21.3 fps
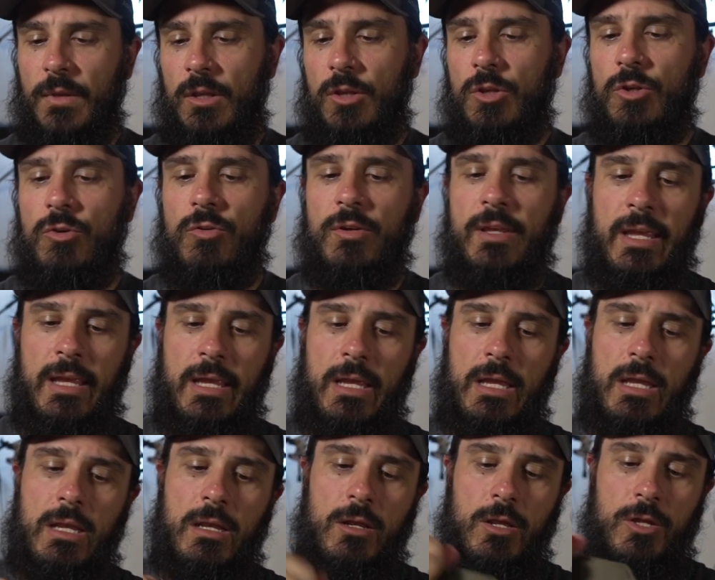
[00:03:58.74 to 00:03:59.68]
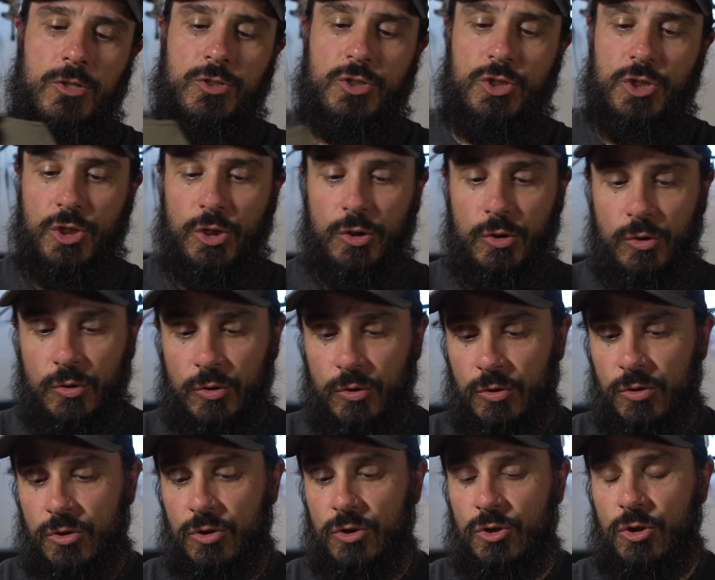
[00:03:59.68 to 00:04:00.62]
You can
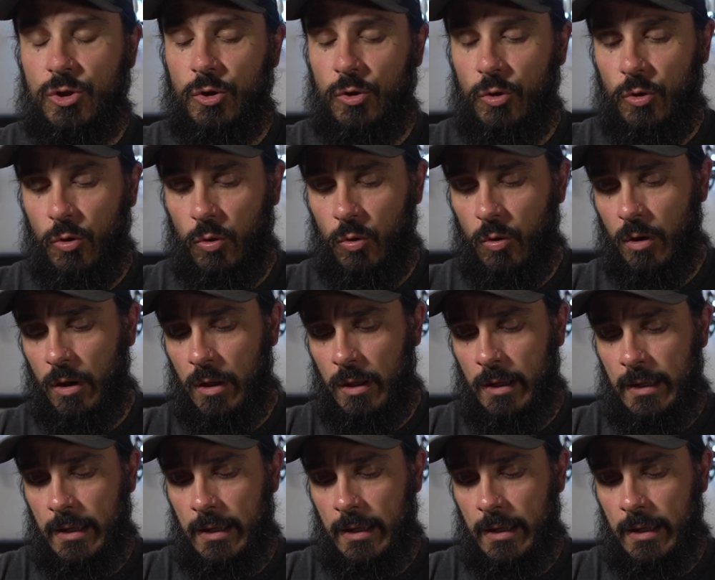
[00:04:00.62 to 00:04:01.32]
choose to